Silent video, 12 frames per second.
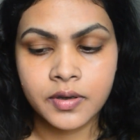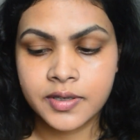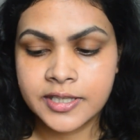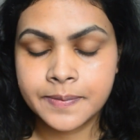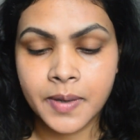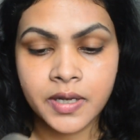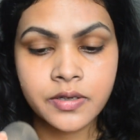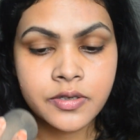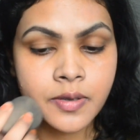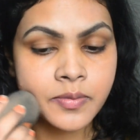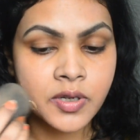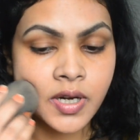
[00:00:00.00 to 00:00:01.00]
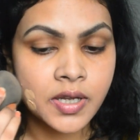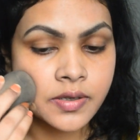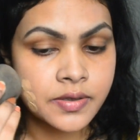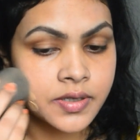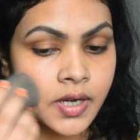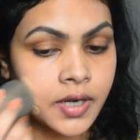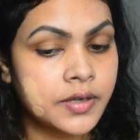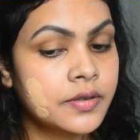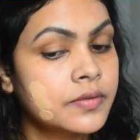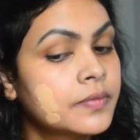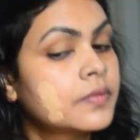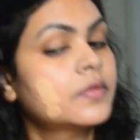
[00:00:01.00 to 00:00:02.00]
sponge, so I'm gonna start
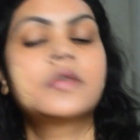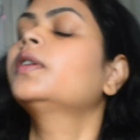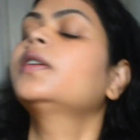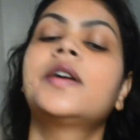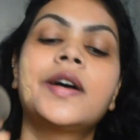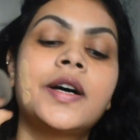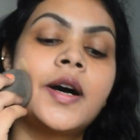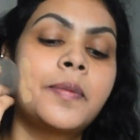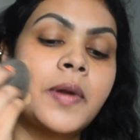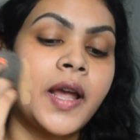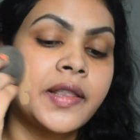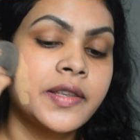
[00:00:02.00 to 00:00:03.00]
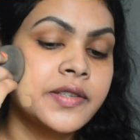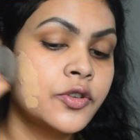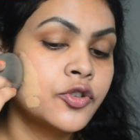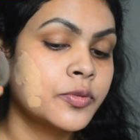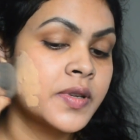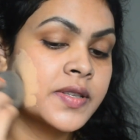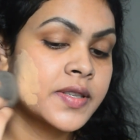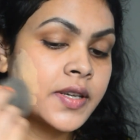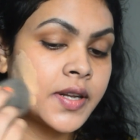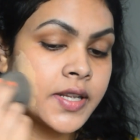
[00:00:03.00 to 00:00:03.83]
applying this into my skin.